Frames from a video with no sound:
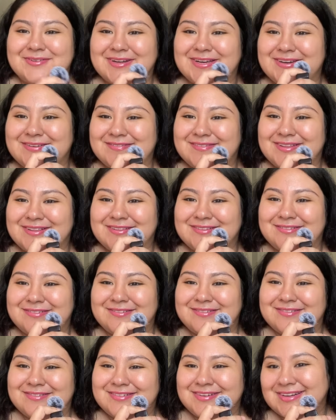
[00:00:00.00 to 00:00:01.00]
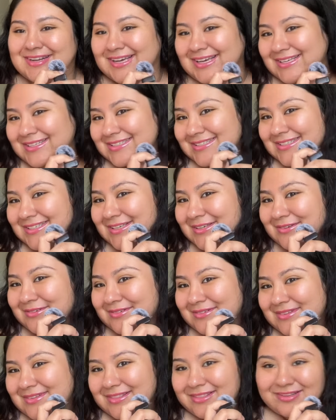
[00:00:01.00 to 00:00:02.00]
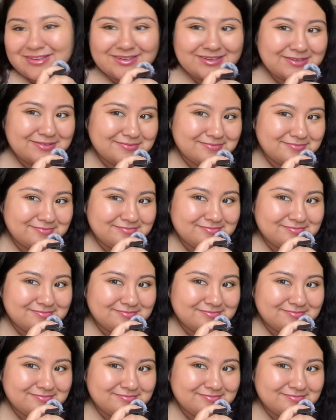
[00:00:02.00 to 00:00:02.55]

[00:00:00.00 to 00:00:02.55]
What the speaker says: want to have that little nice, cute look.